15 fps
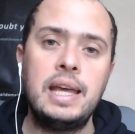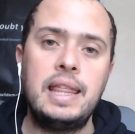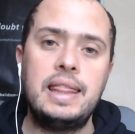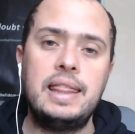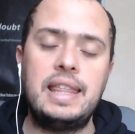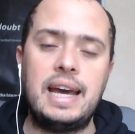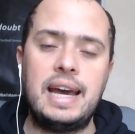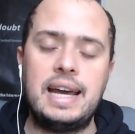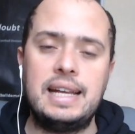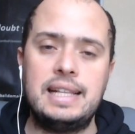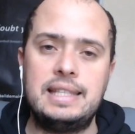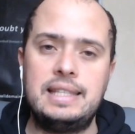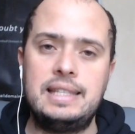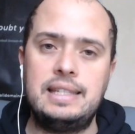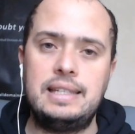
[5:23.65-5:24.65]

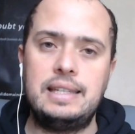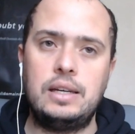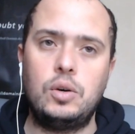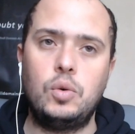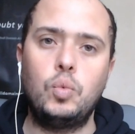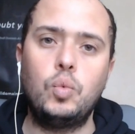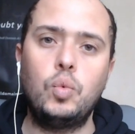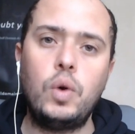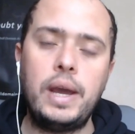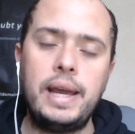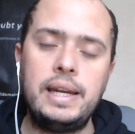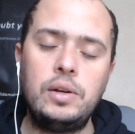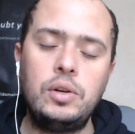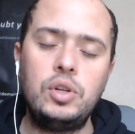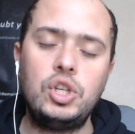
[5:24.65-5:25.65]
that
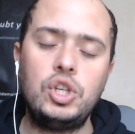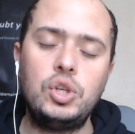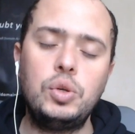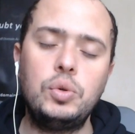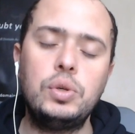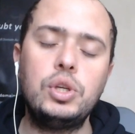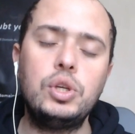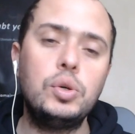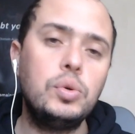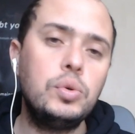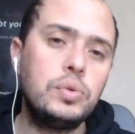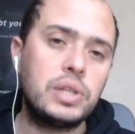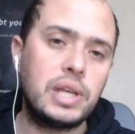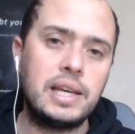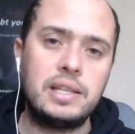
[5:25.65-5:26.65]
when you
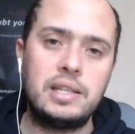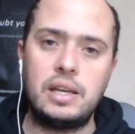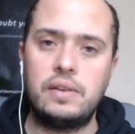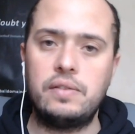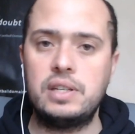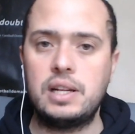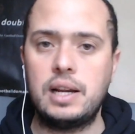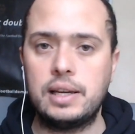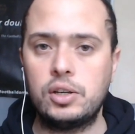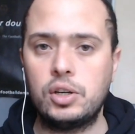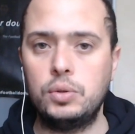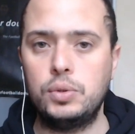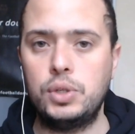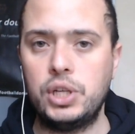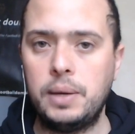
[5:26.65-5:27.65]
use a service like
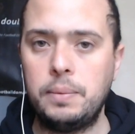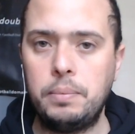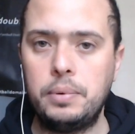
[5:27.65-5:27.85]
coach up,